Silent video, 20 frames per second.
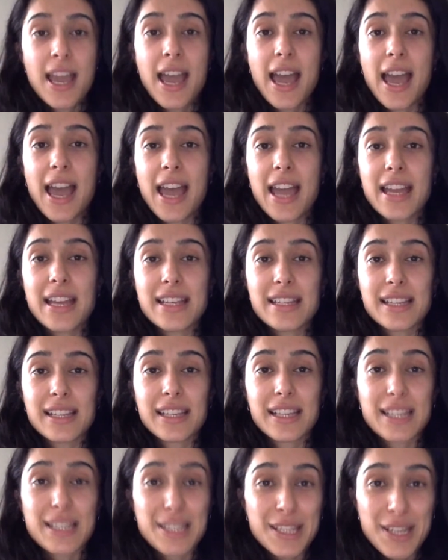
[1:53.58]
and
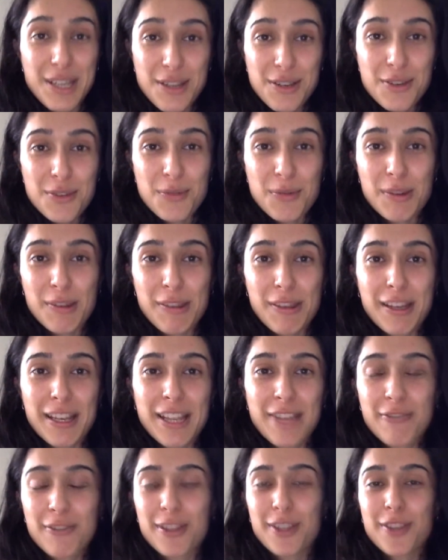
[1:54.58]
continue with it
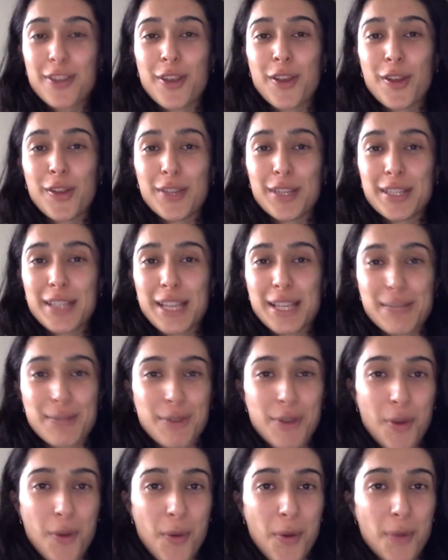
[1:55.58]
even in the early days when
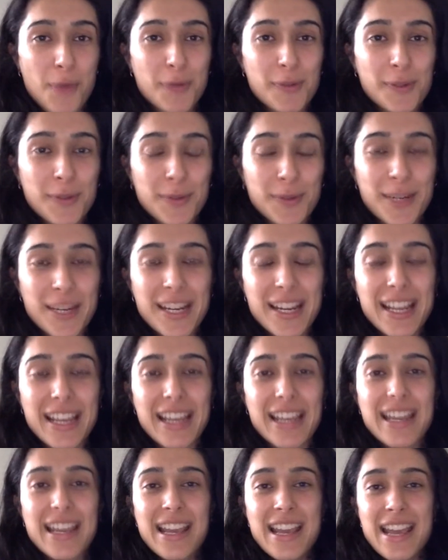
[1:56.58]
no one was reading it.